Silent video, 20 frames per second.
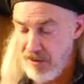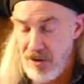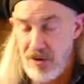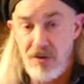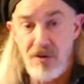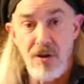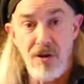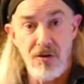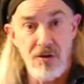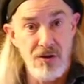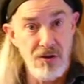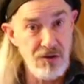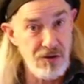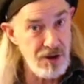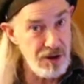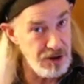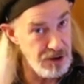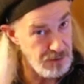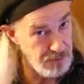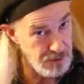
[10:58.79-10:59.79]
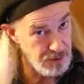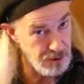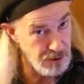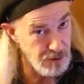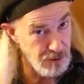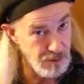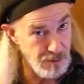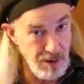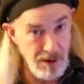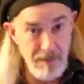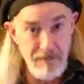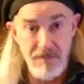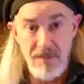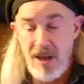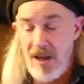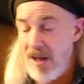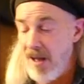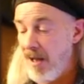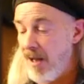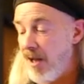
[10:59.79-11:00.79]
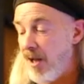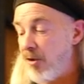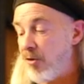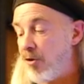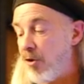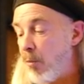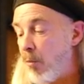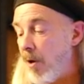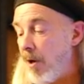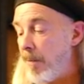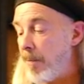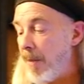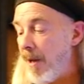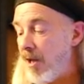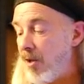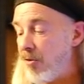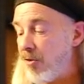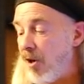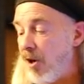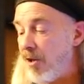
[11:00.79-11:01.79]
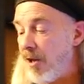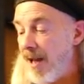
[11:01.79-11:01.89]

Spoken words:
This is the difficult one. It's the one based on